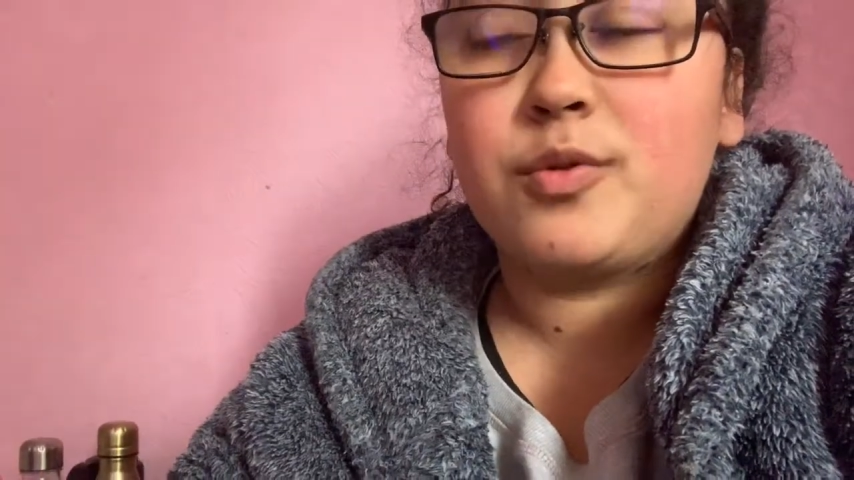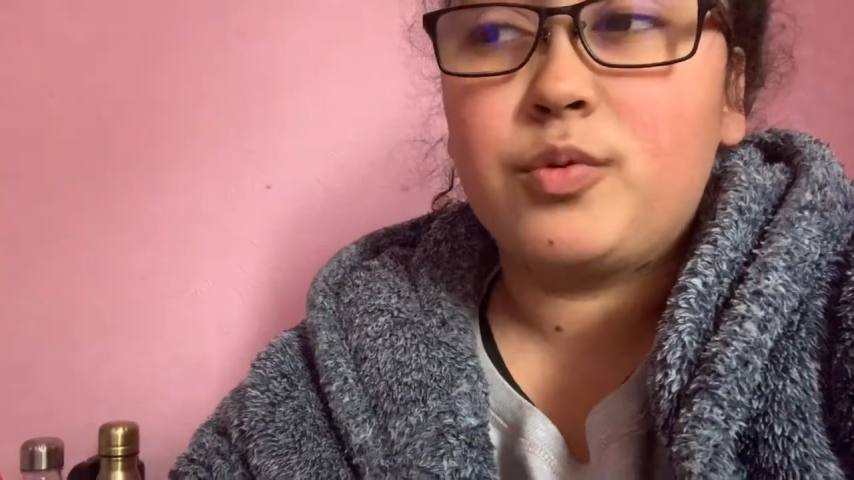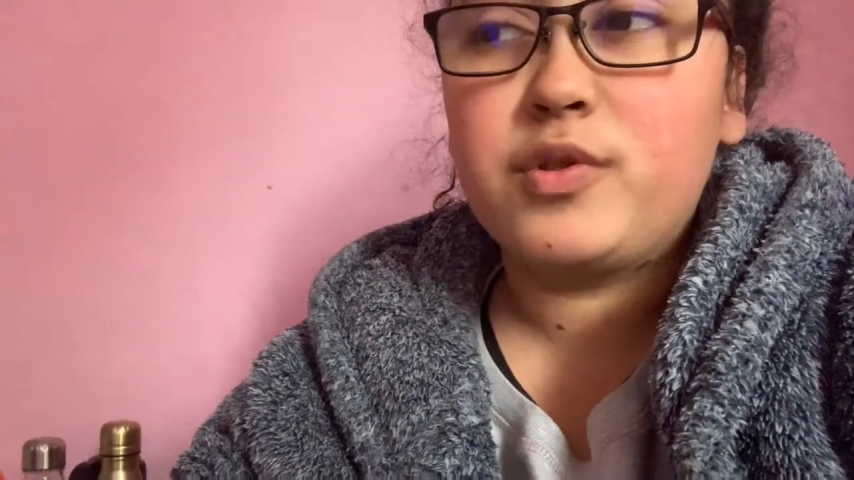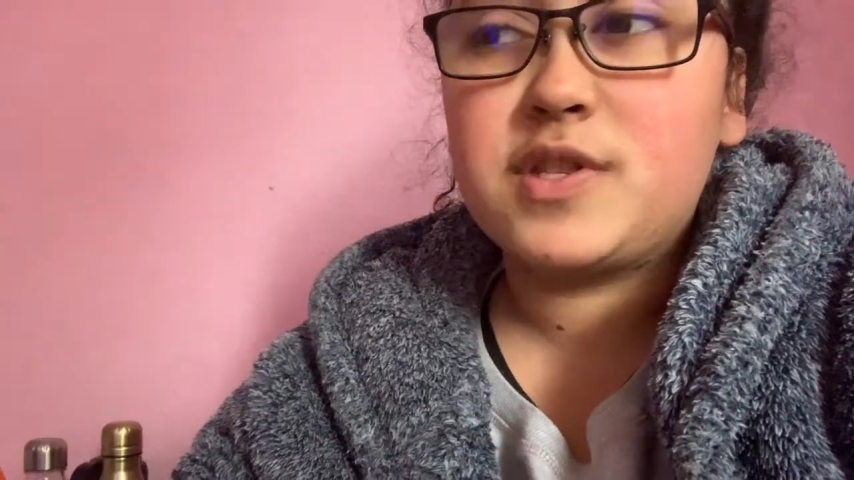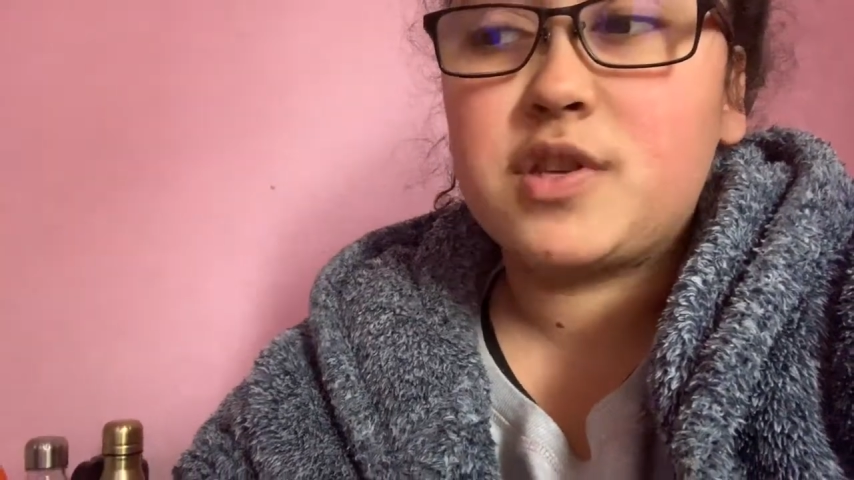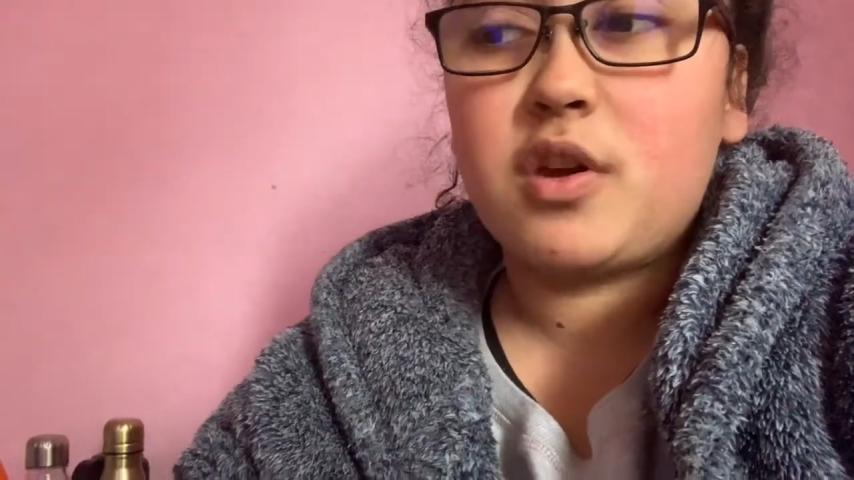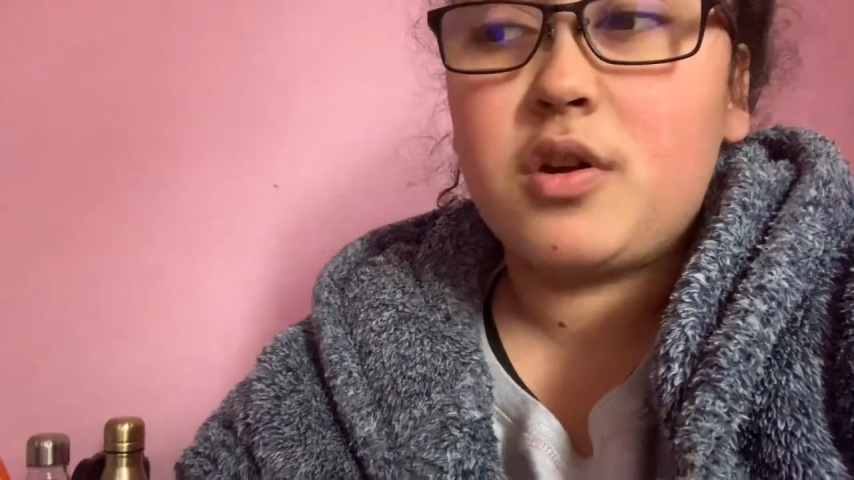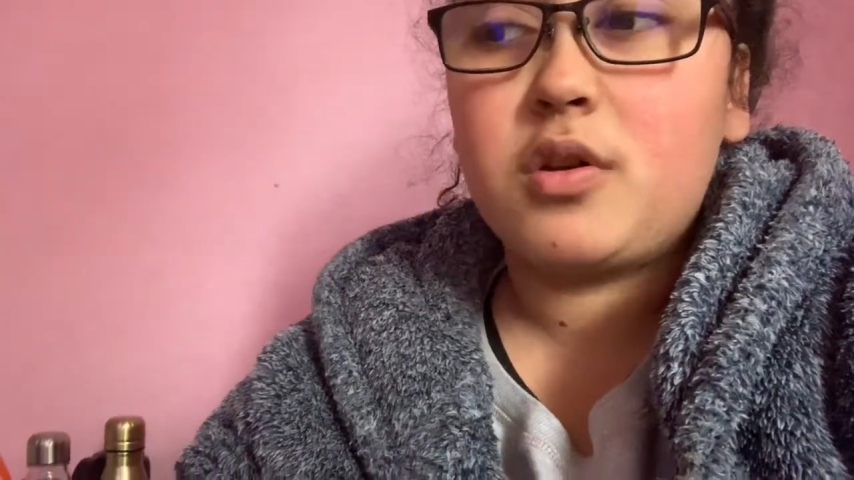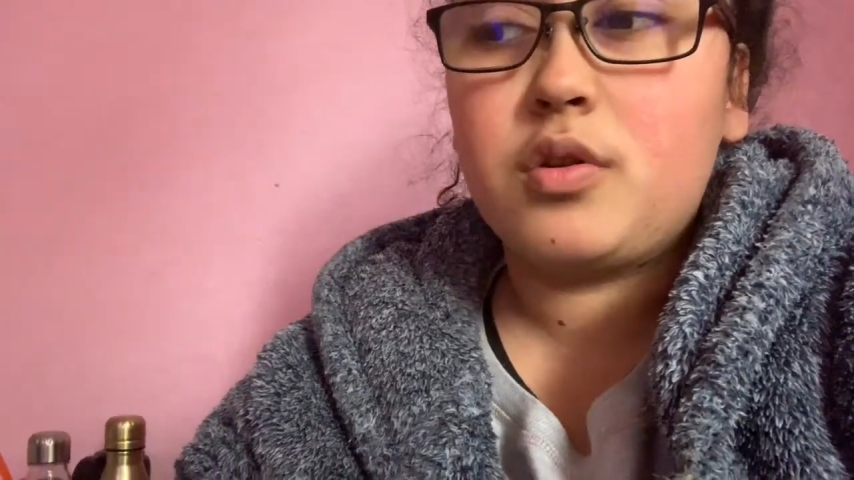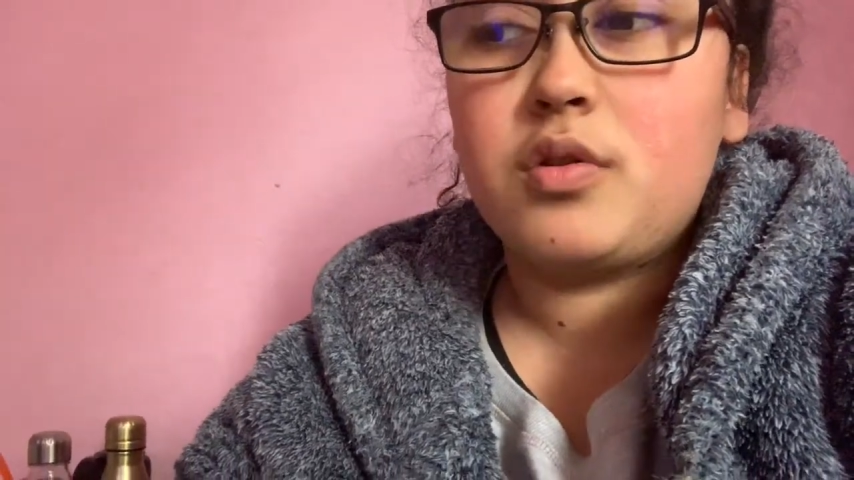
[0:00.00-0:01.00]

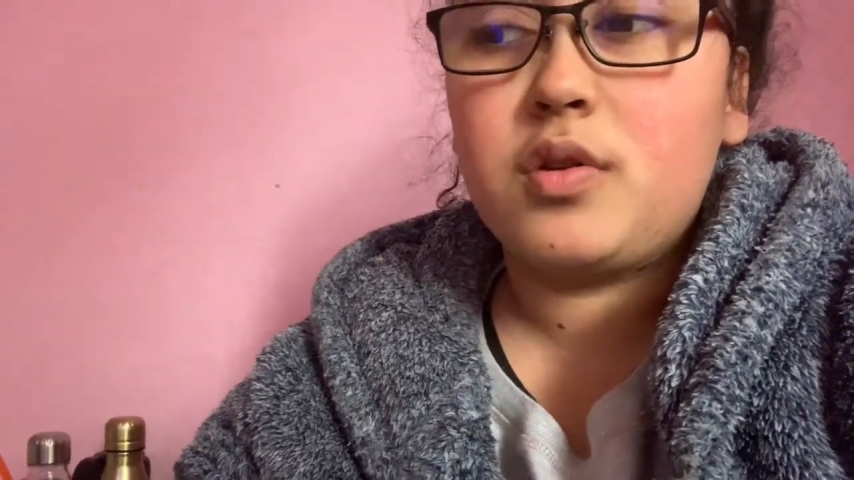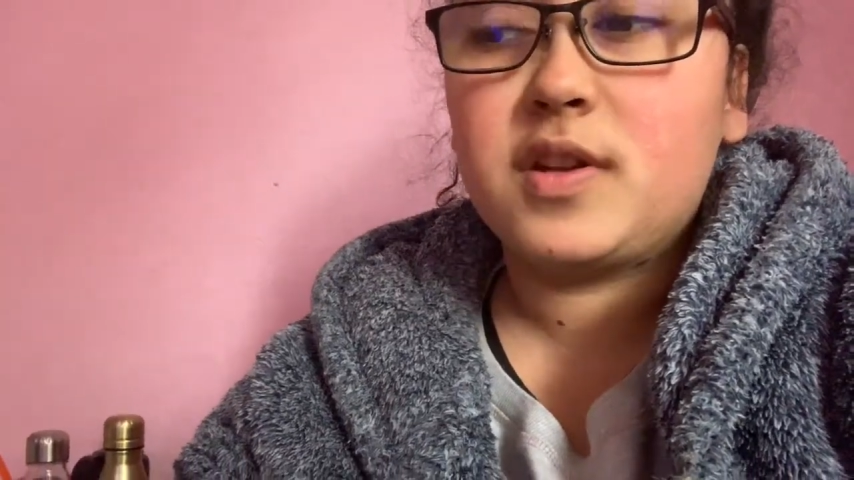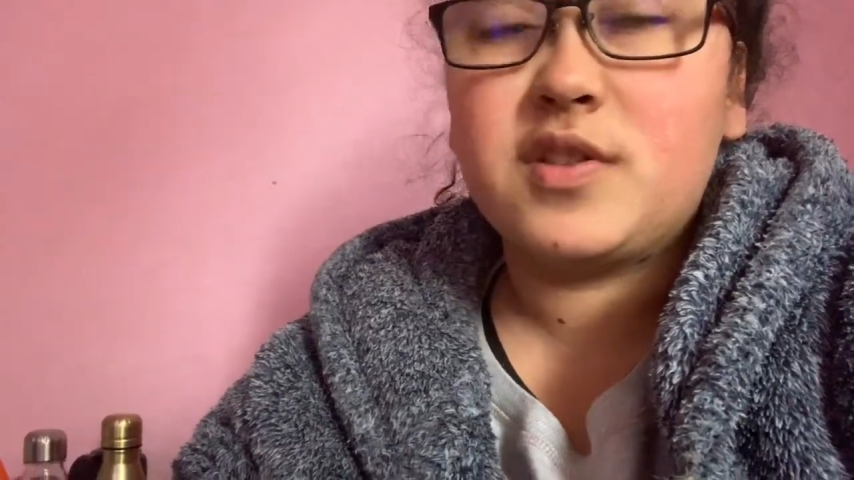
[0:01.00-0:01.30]
also